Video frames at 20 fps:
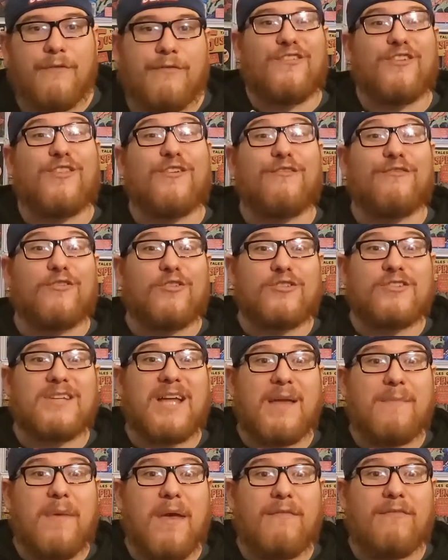For the first
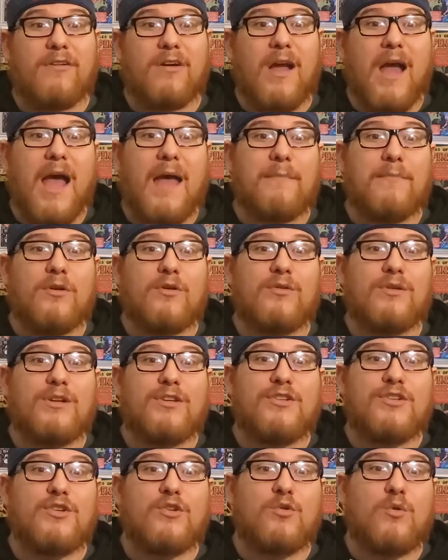time ever, I'm going
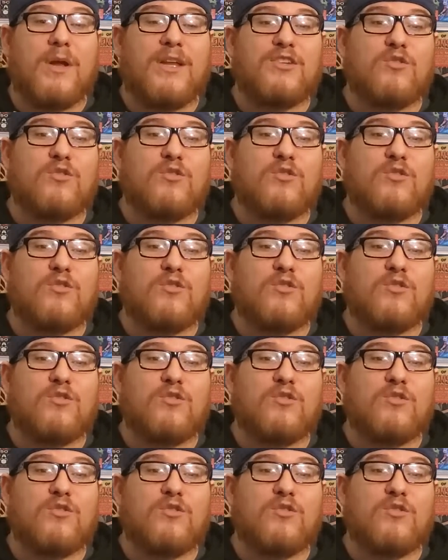to do a